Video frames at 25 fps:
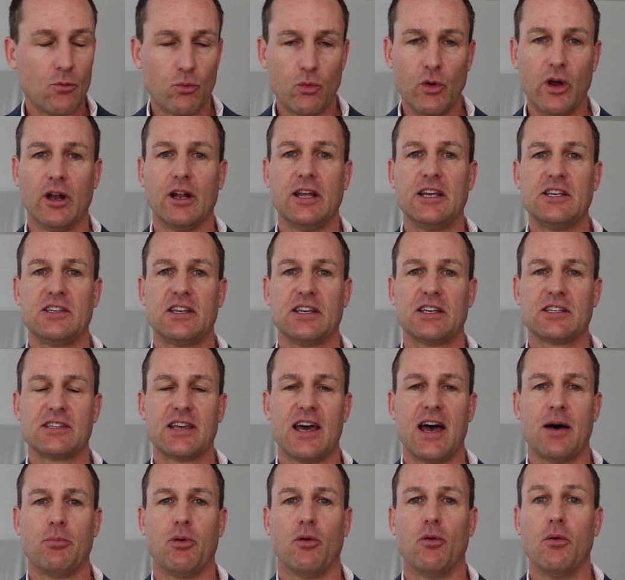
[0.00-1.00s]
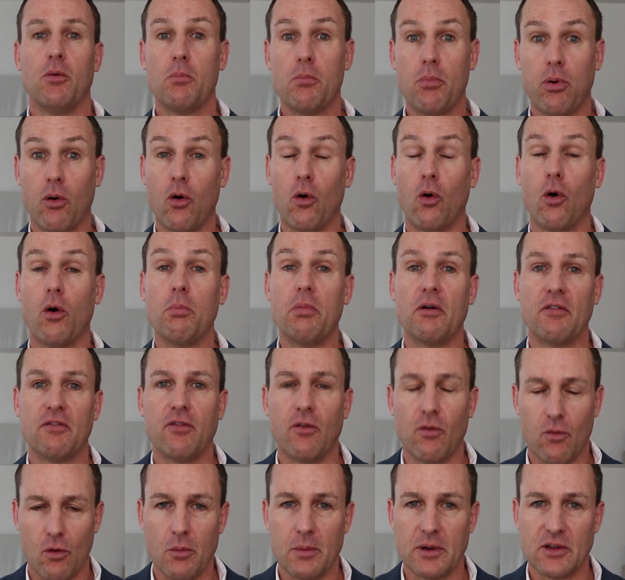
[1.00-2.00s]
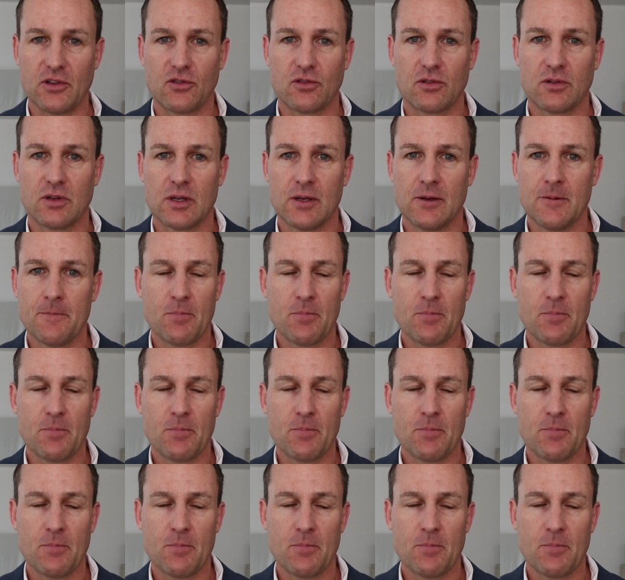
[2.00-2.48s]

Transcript: Real easy example poor performers.